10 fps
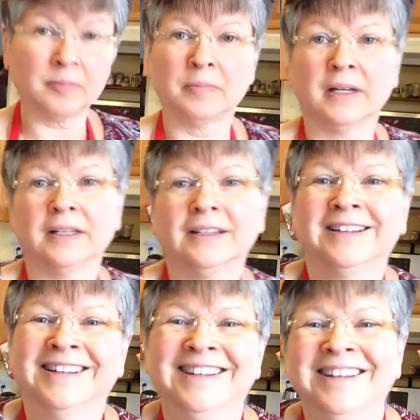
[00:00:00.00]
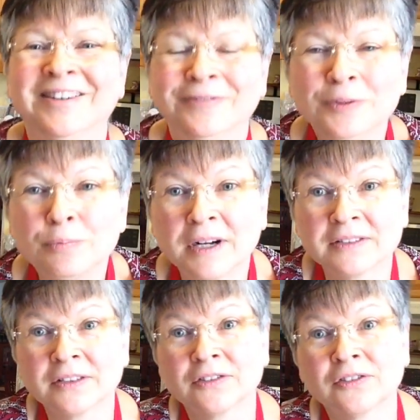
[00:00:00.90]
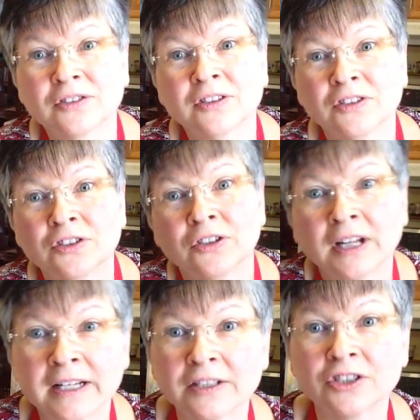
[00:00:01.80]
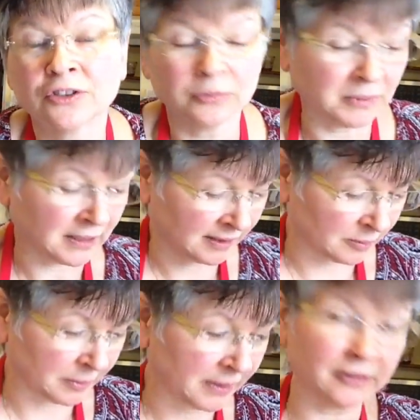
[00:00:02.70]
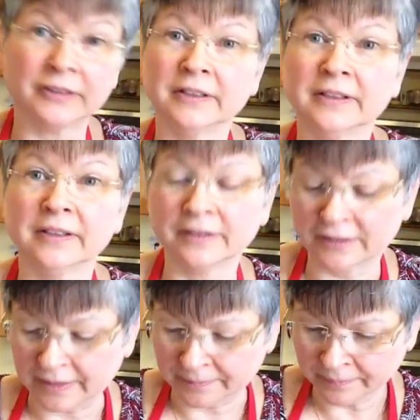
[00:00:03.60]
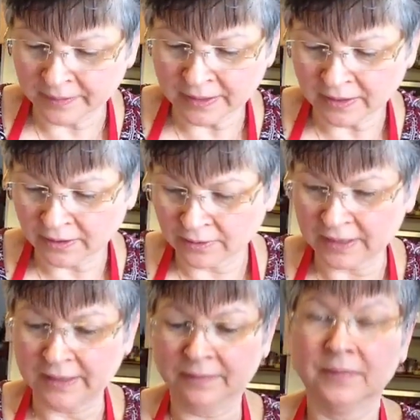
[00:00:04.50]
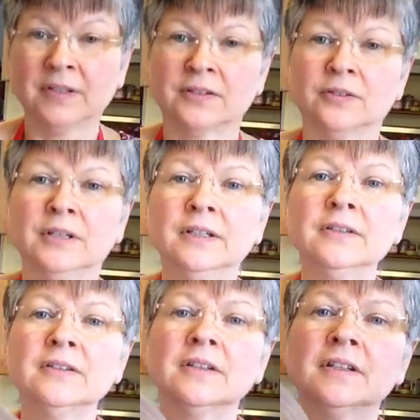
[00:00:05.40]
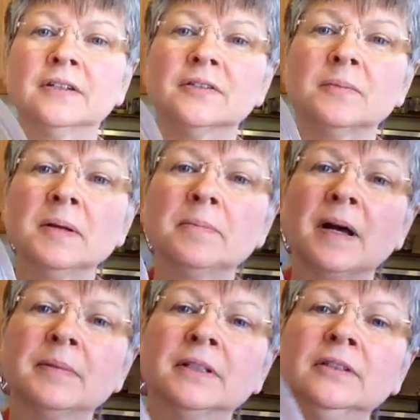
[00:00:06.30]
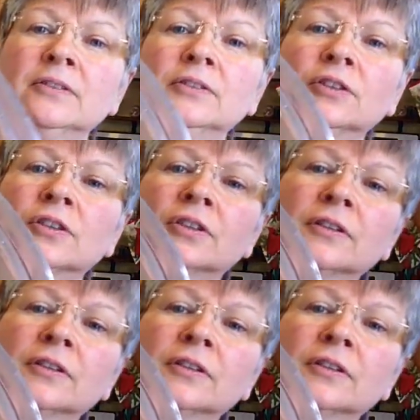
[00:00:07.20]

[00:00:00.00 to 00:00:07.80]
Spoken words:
my food processor is going to turn on and shoot me like the blender did the other day. Okay, so here's my baba ganoush.